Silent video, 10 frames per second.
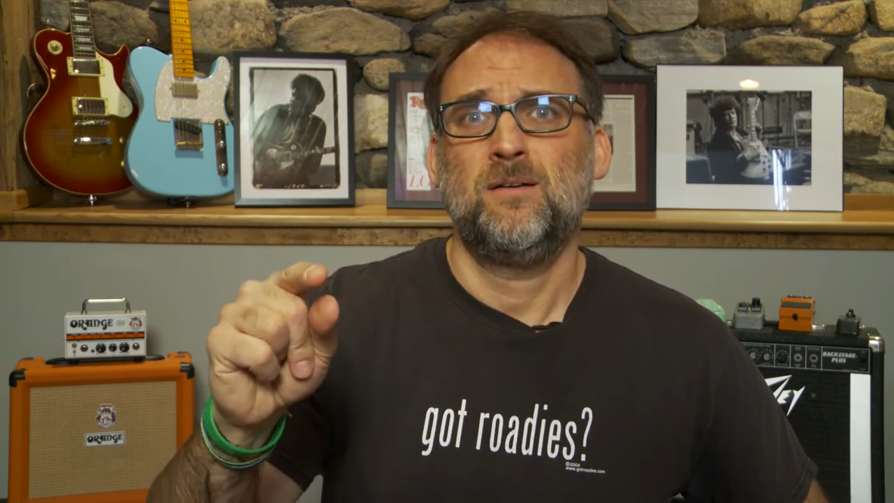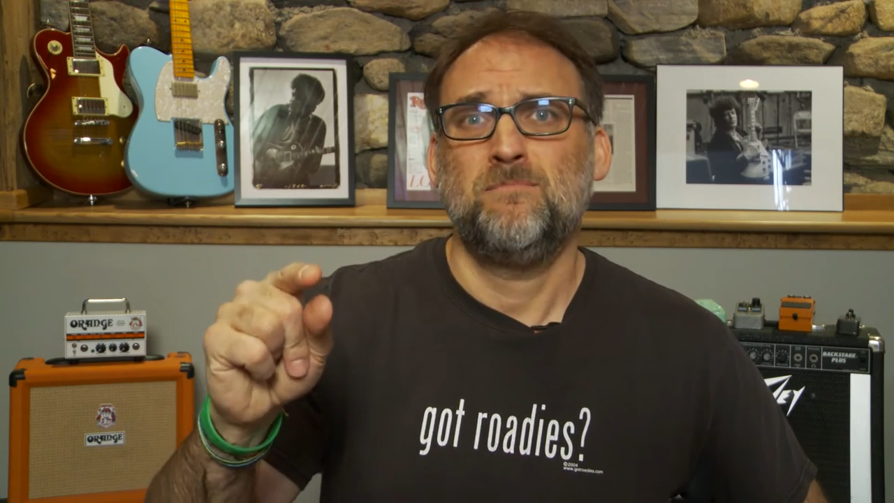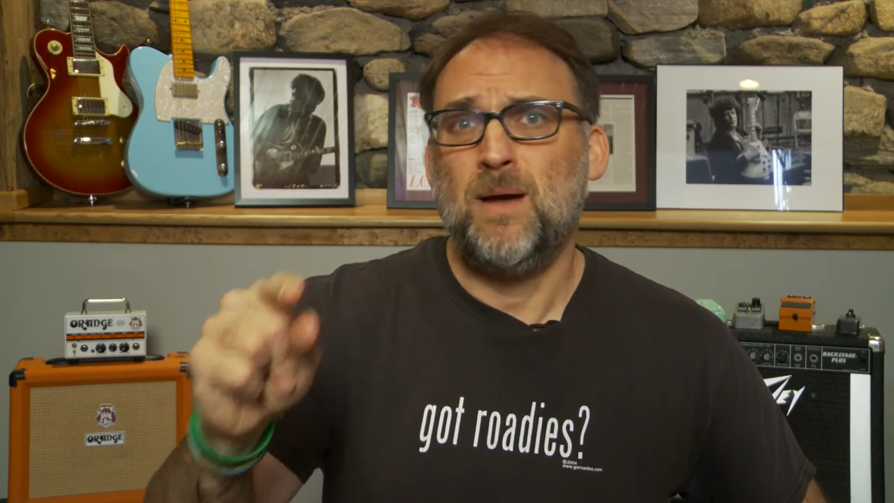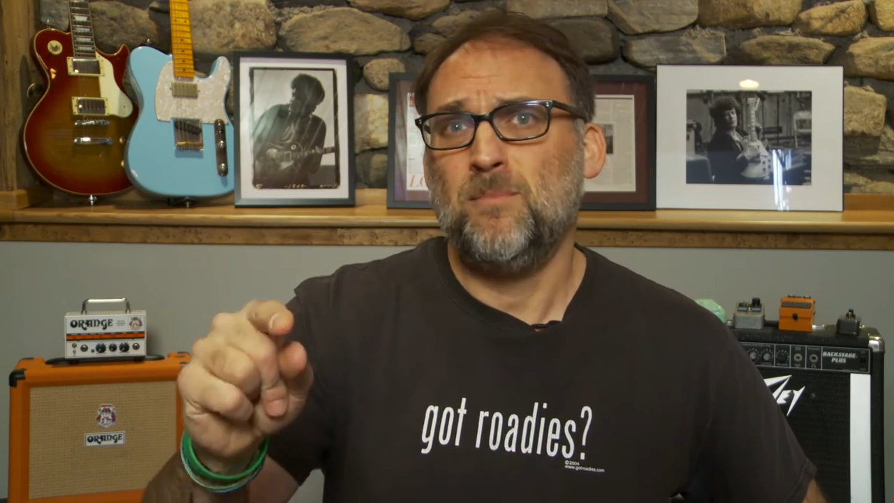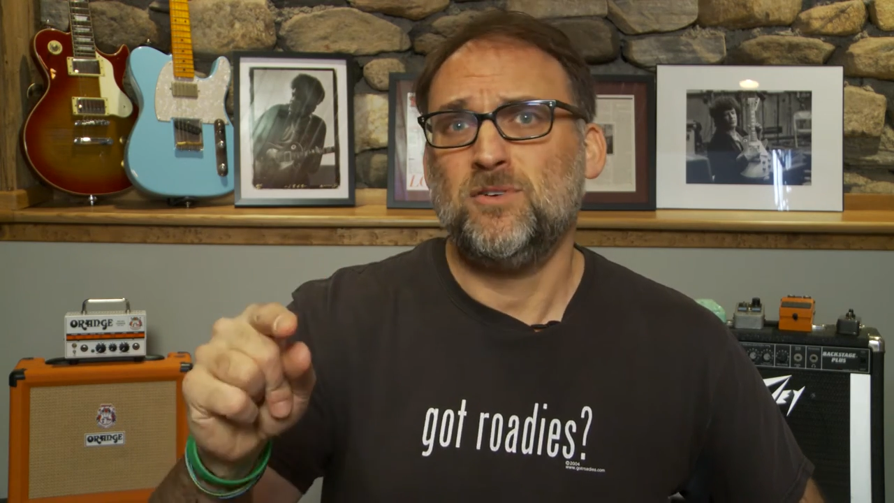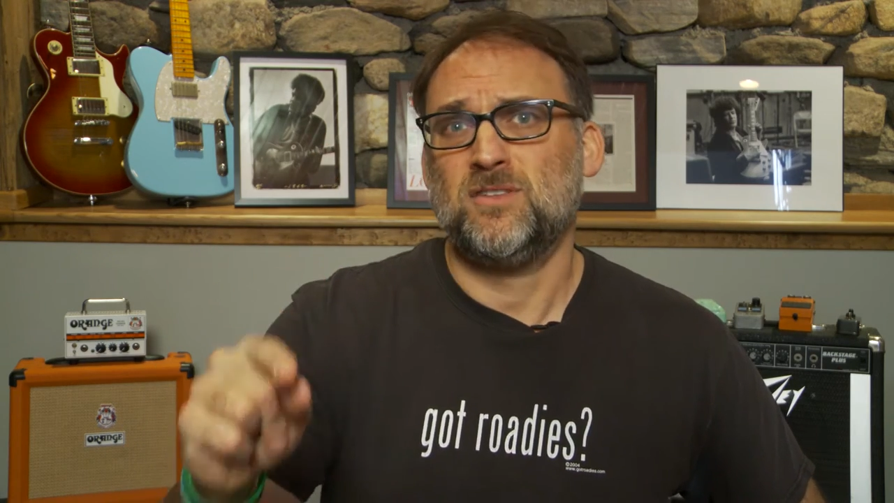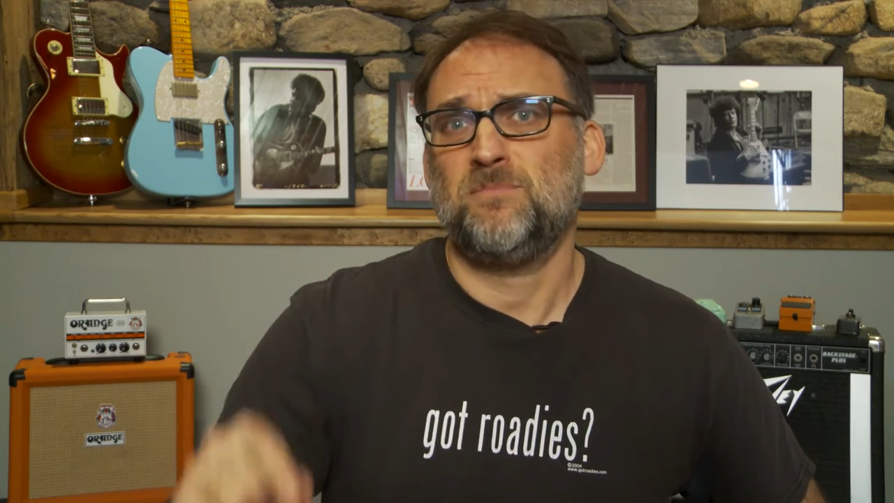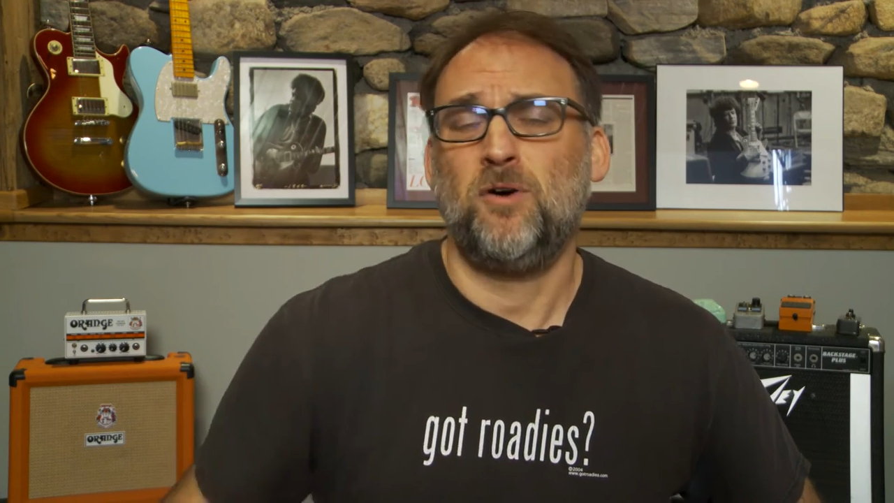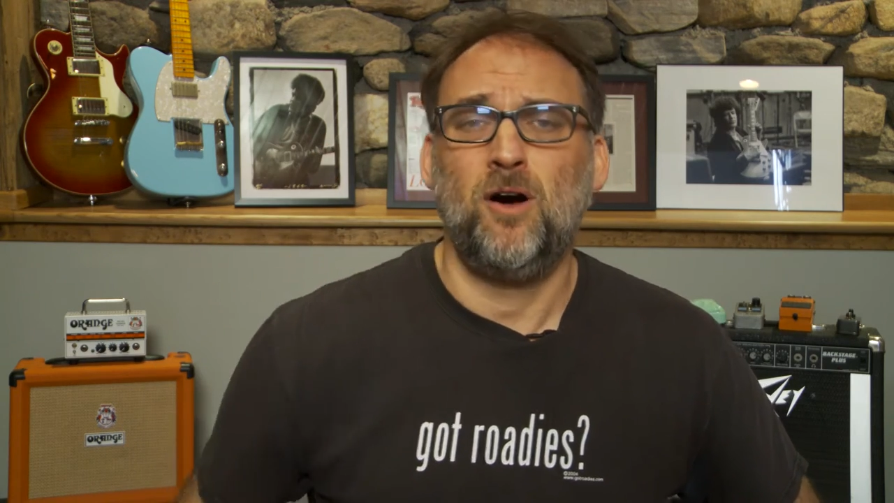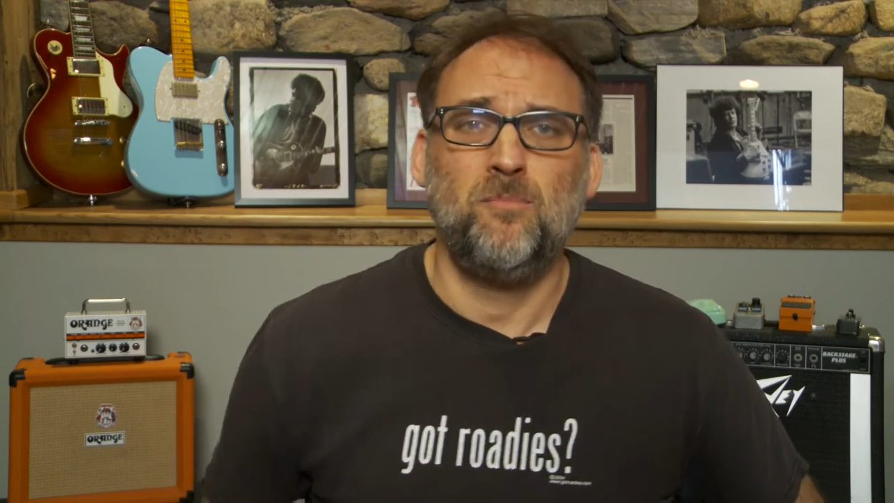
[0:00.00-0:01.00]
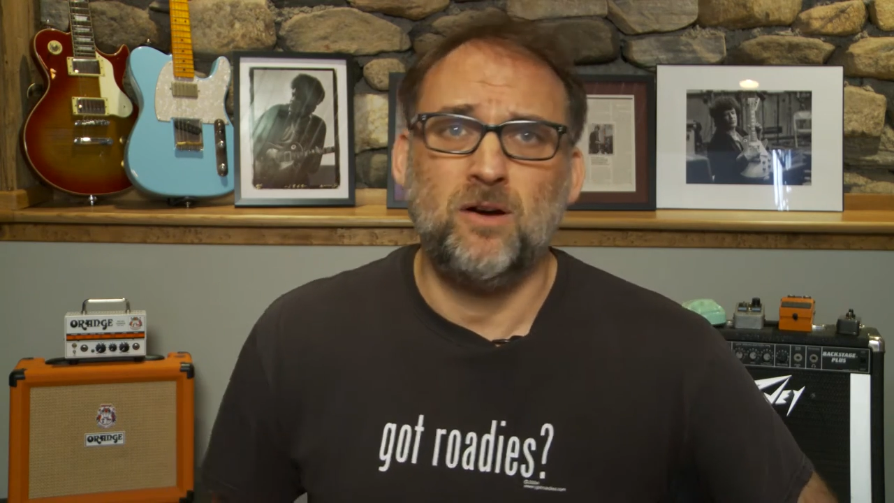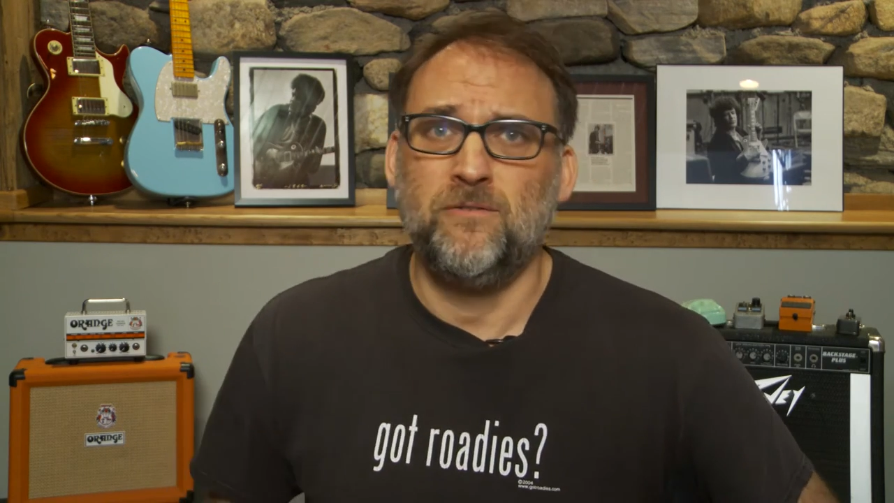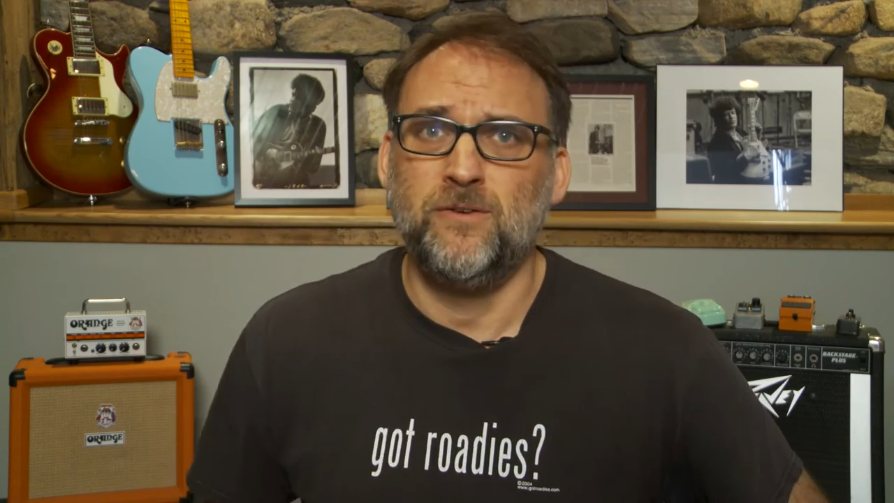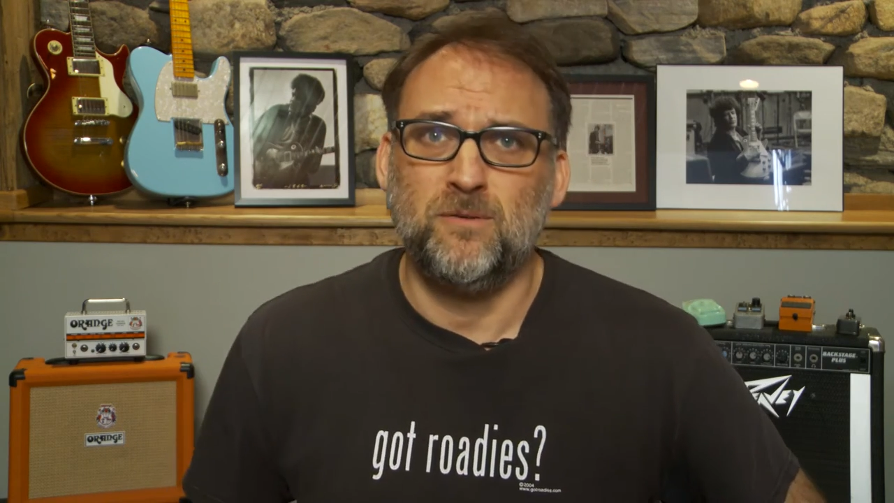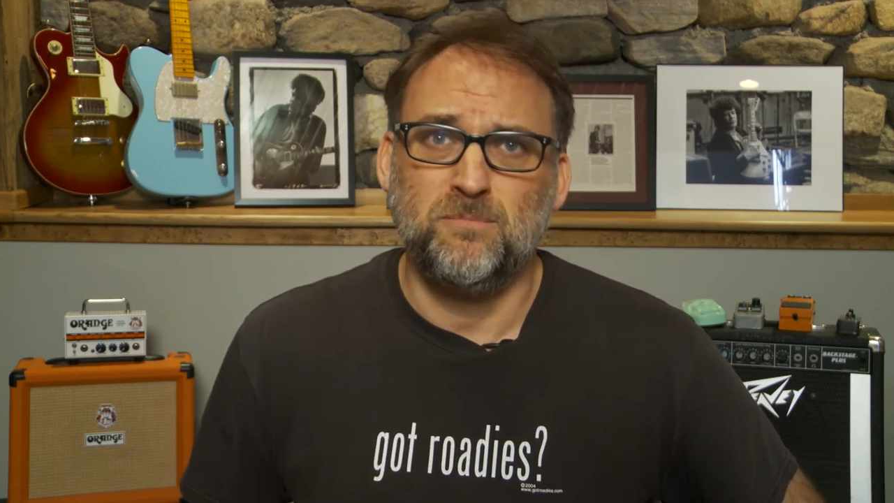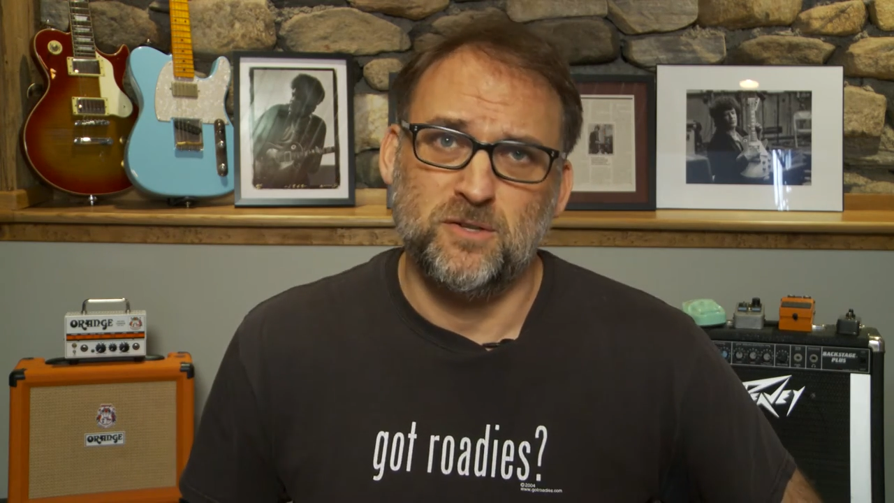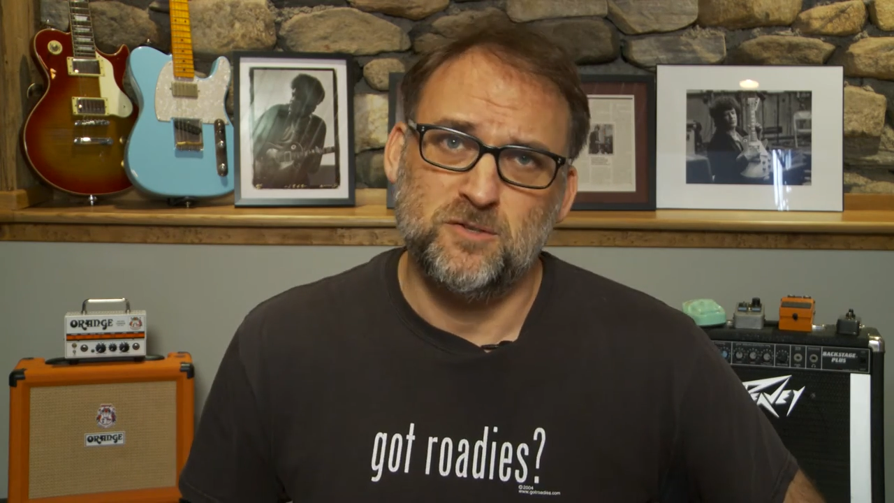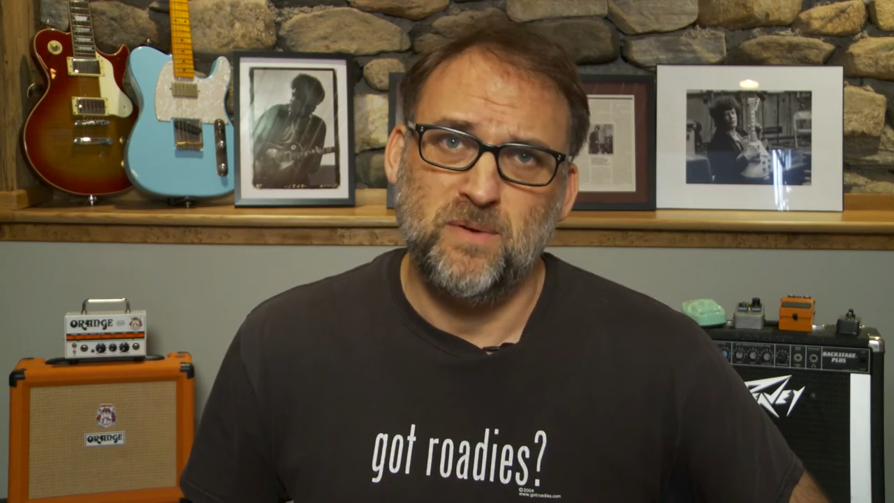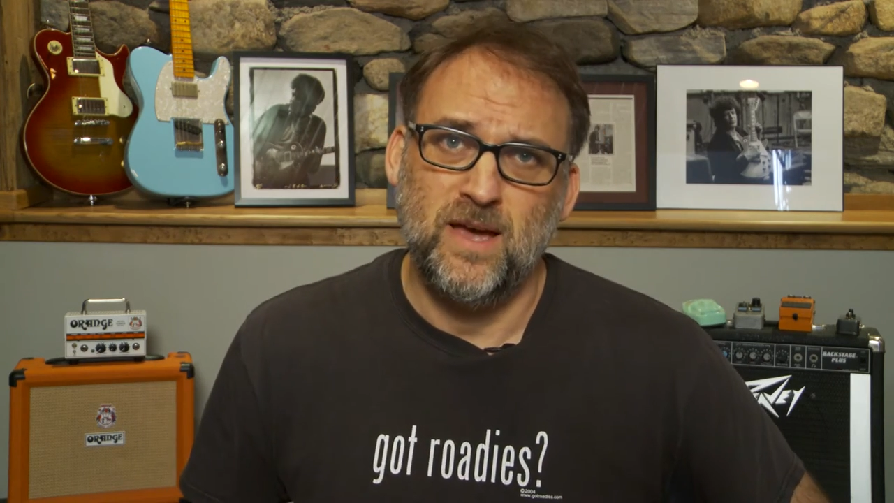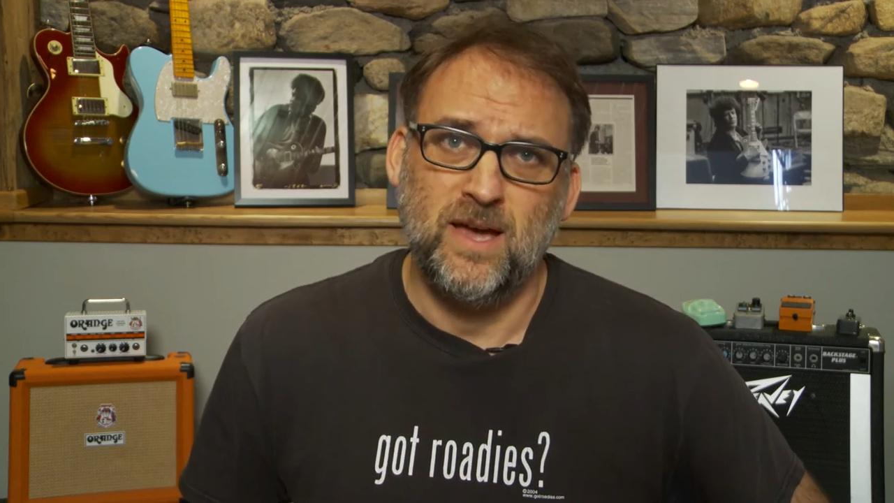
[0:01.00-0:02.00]
members of the Paul Butterfield Blues
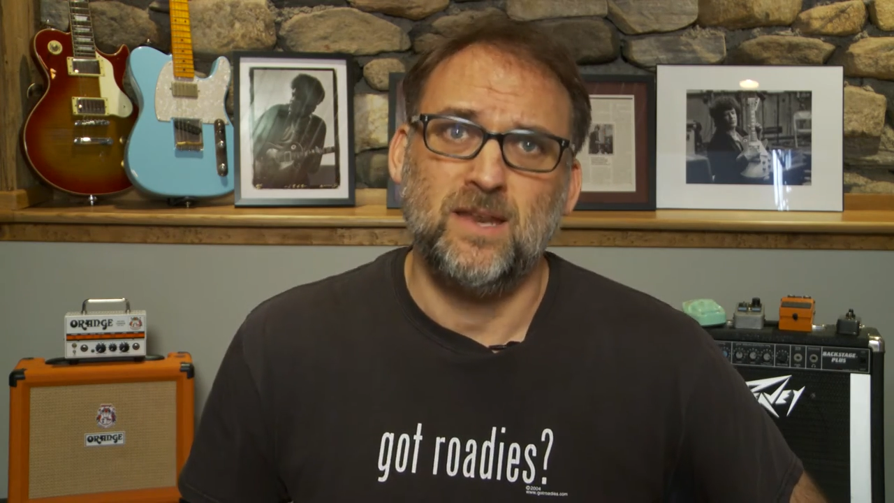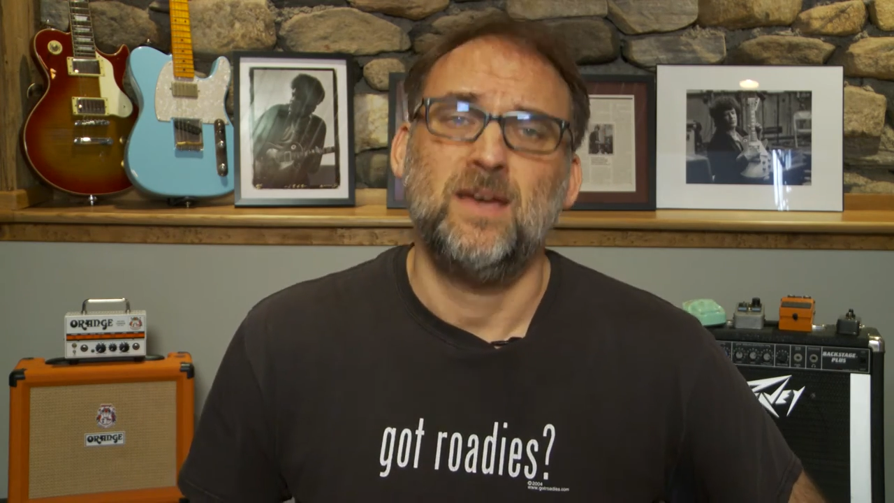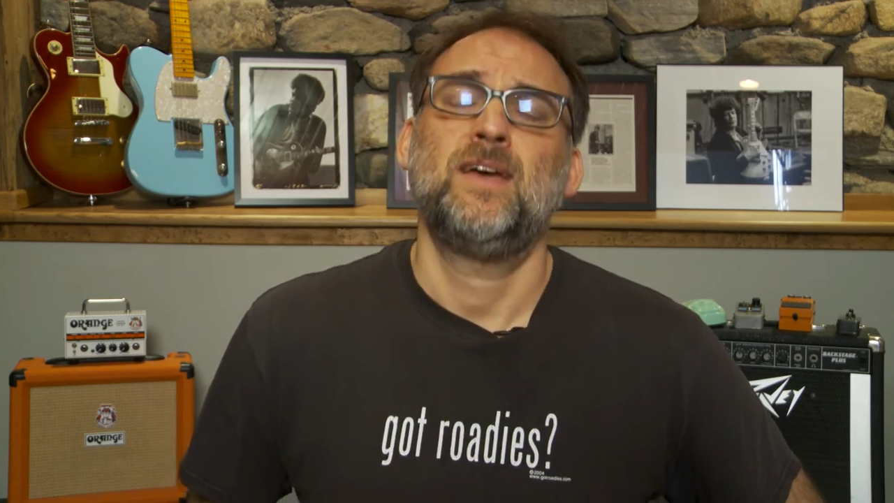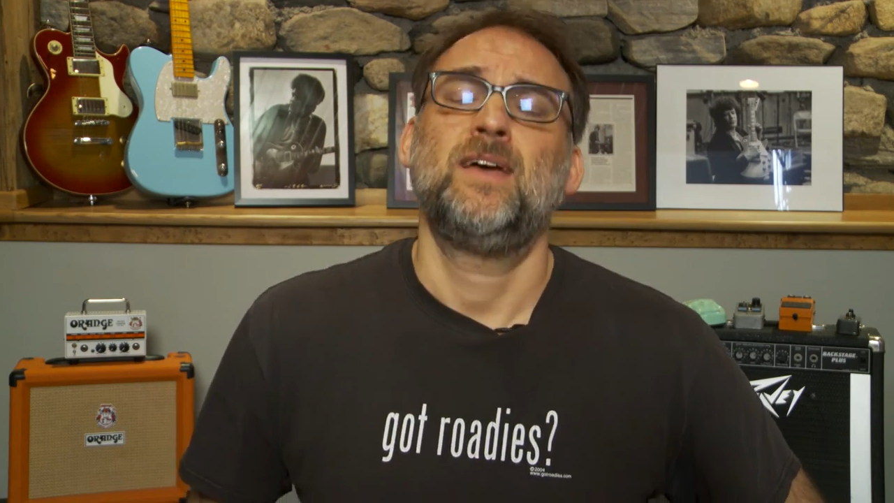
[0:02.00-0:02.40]
Band